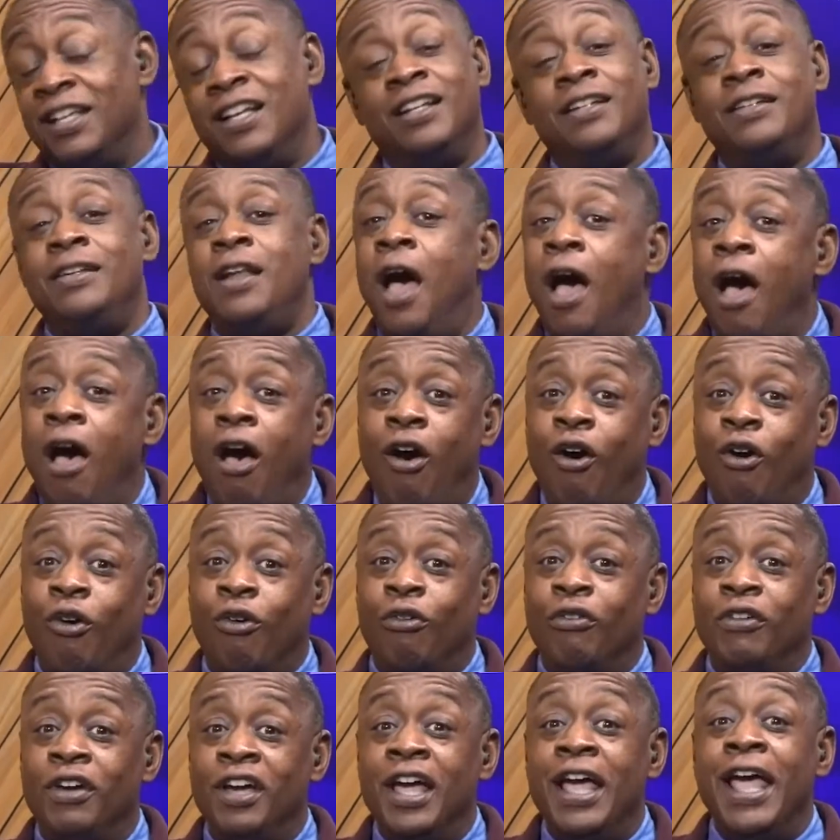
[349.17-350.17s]
No,
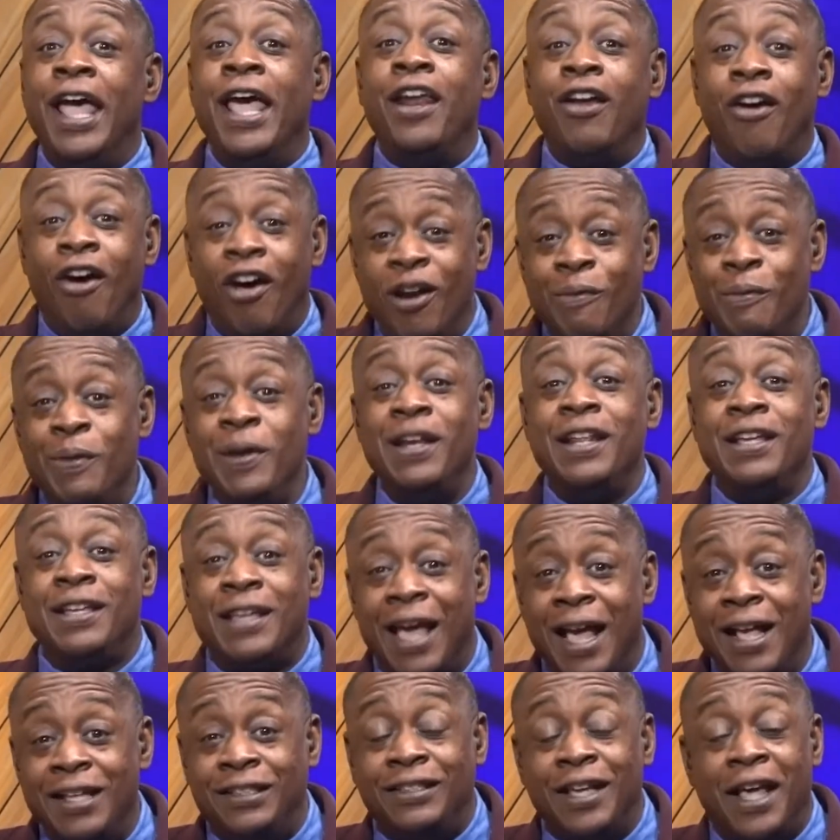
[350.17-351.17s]
it ought to be the
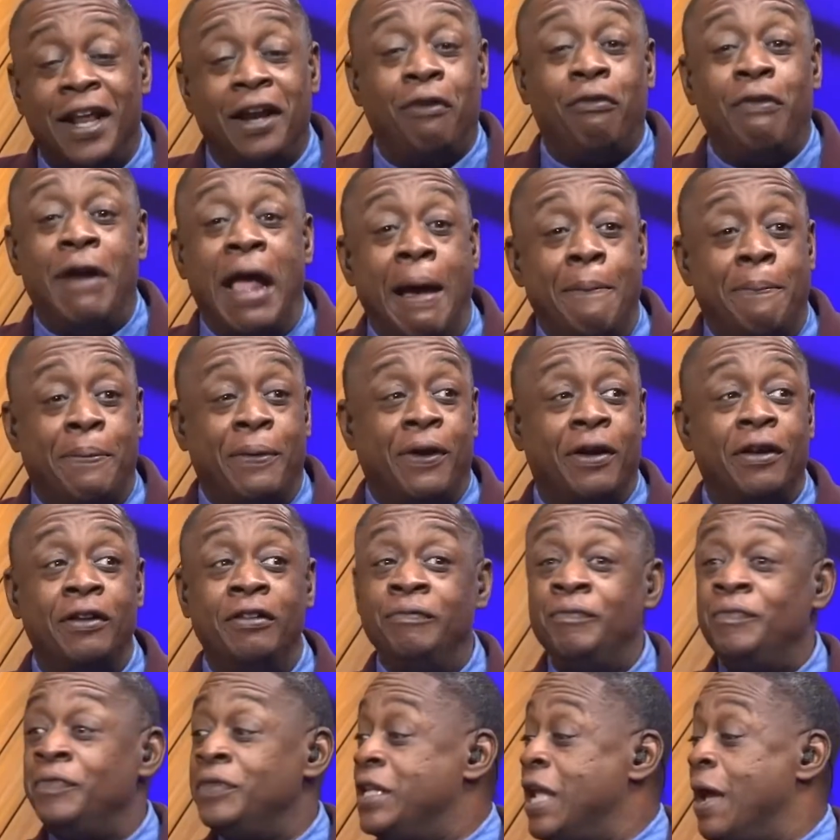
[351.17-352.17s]
case that a rapper,
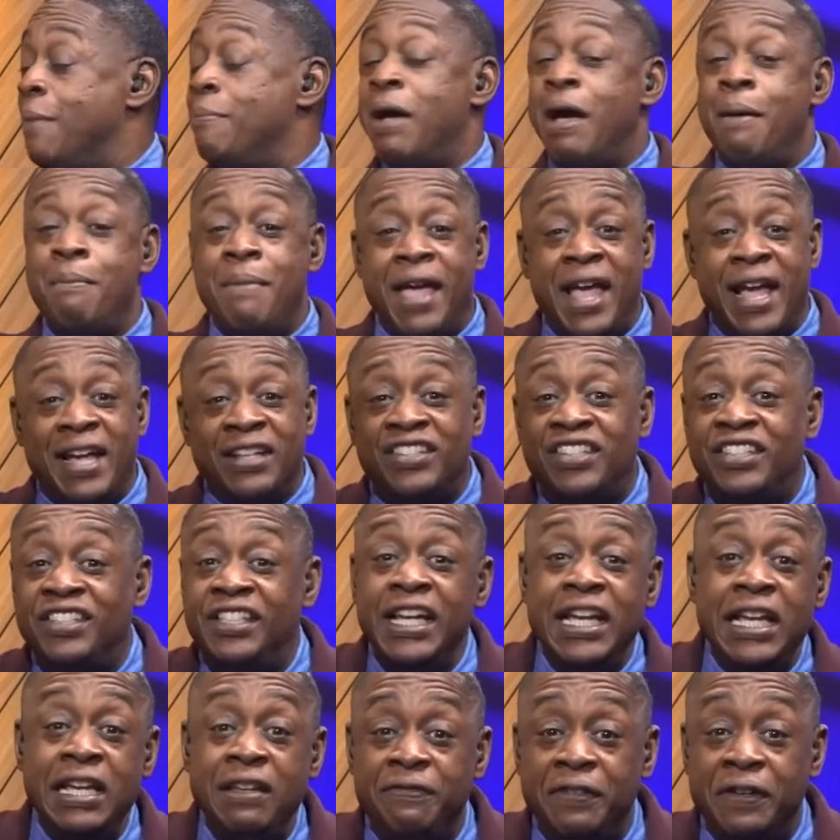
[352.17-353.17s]
that my man
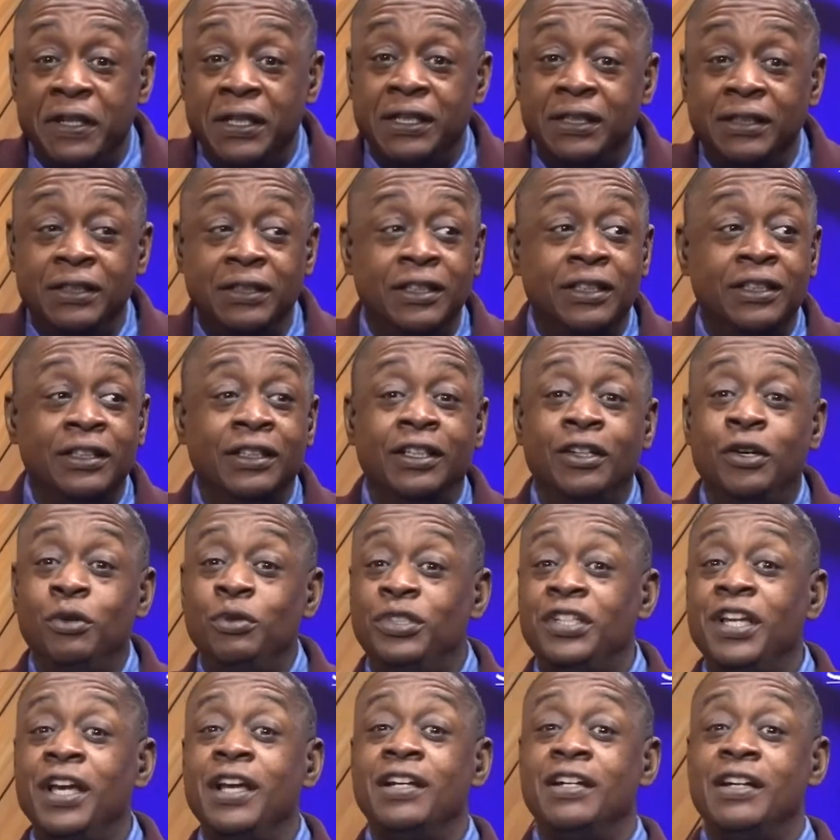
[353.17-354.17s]
Steven, who's
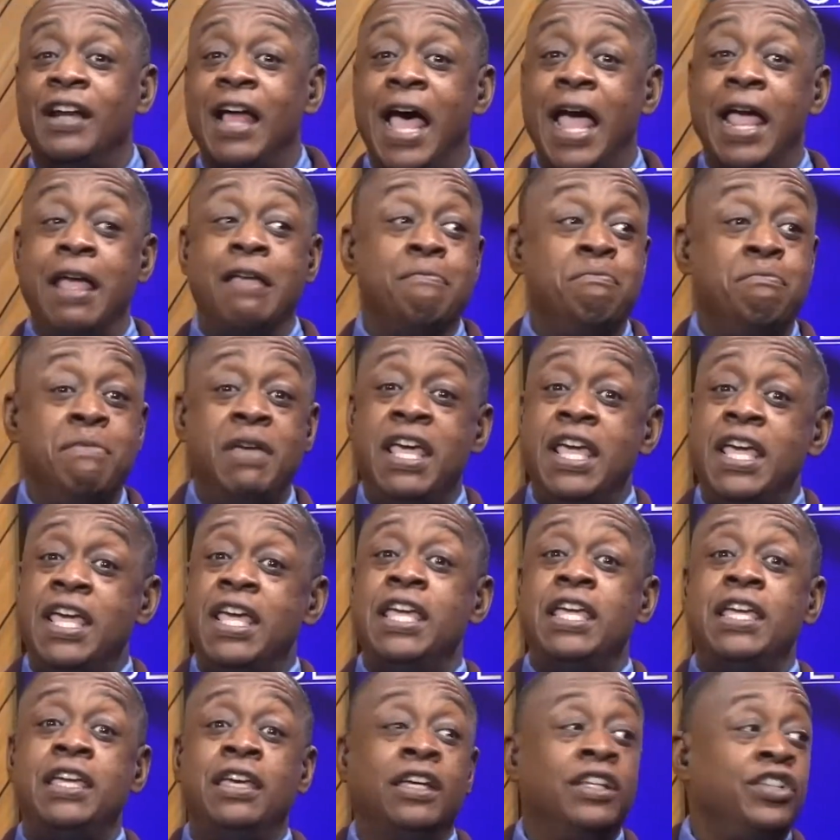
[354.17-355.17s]
here tonight,
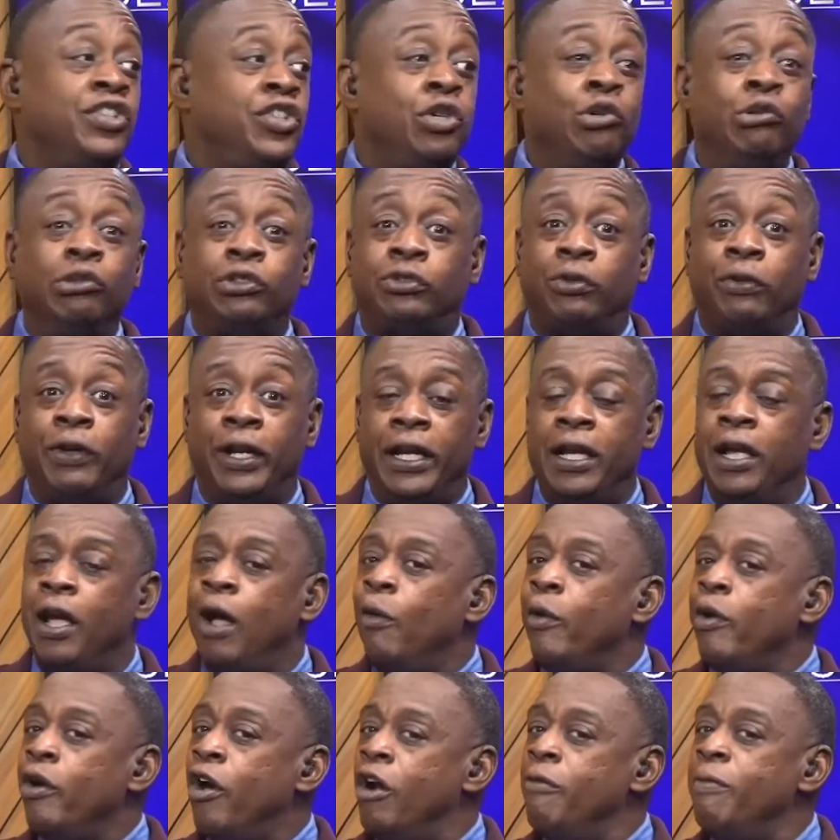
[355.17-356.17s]
me, 2-3,
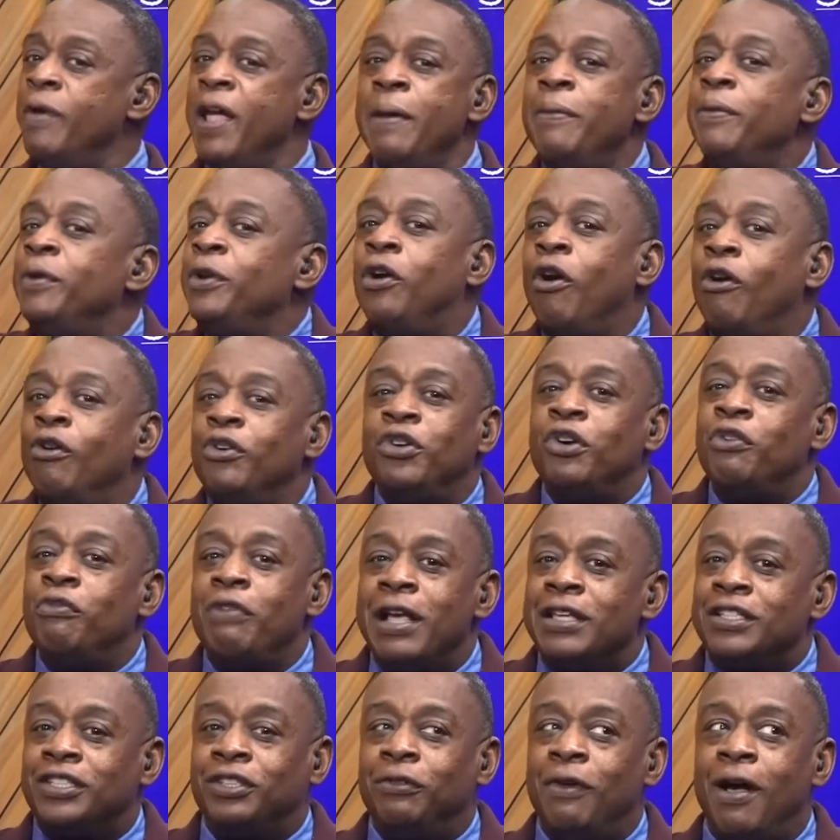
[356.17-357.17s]
we ought to be able to go to a
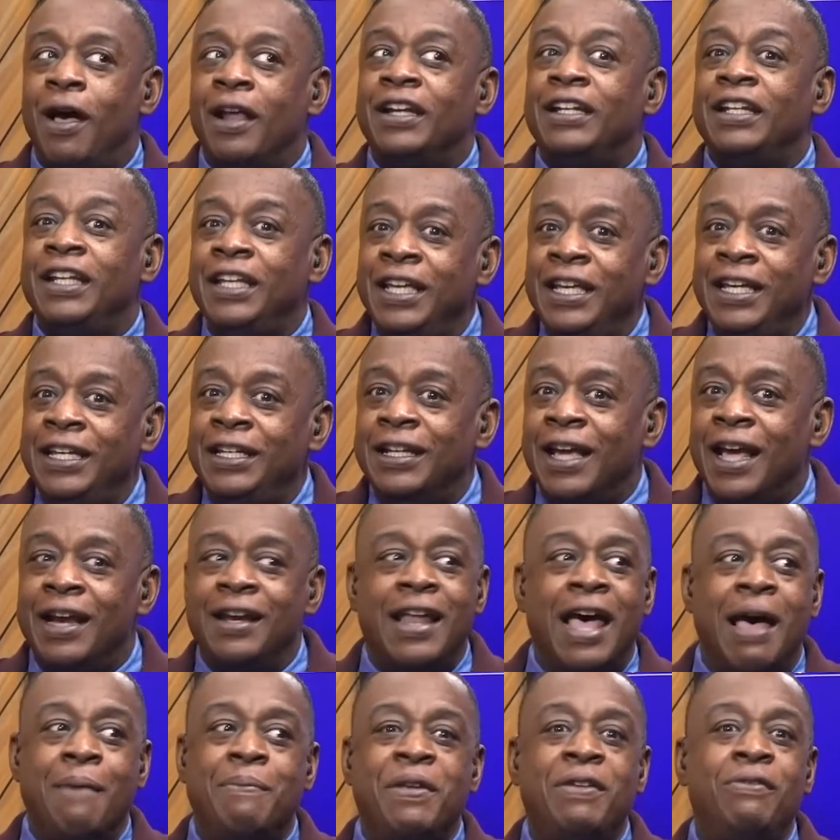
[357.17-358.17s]
restaurant and eat and
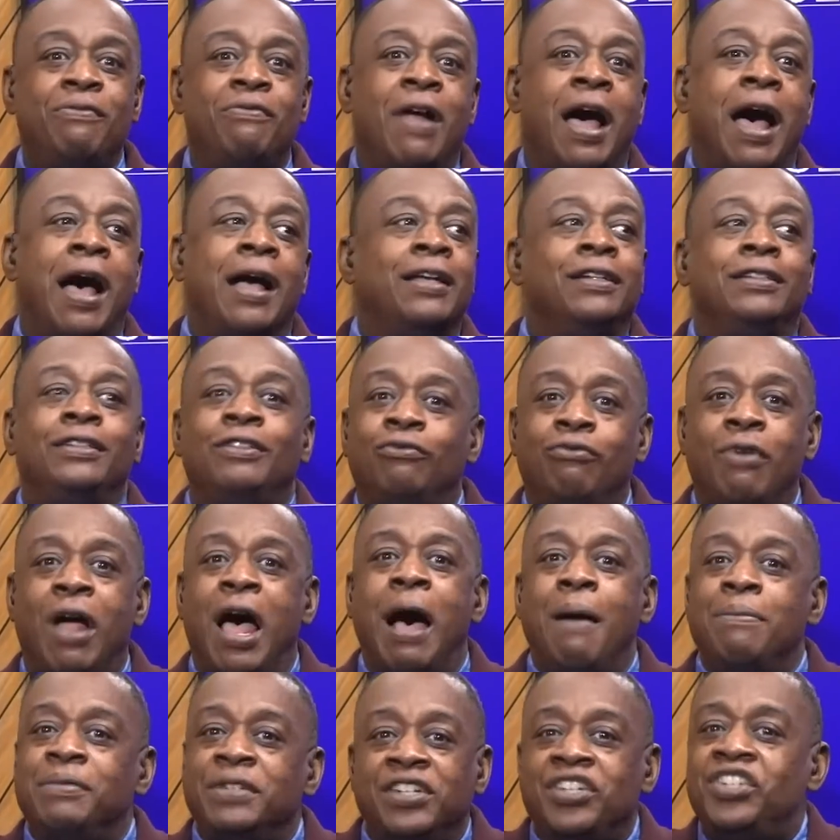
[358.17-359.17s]
not be
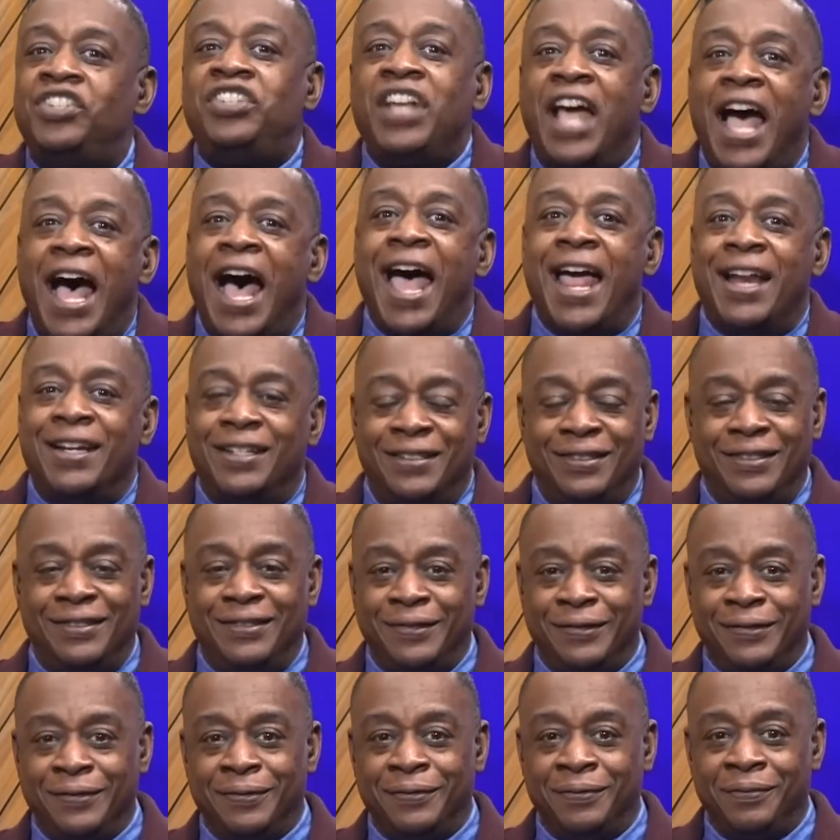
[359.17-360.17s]
robbed and shot.
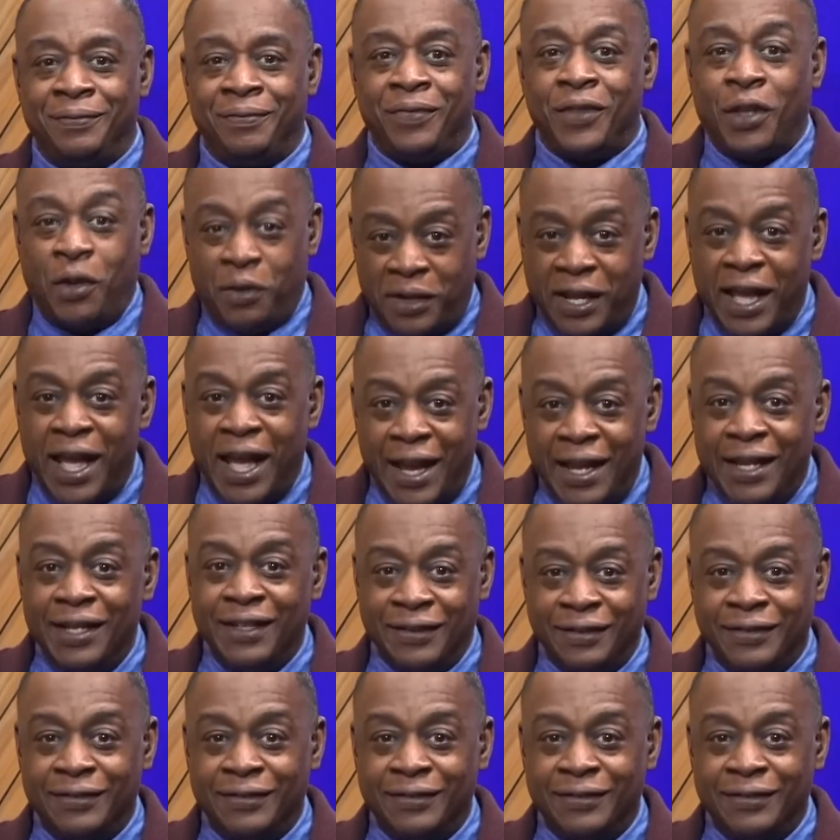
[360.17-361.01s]
Okay?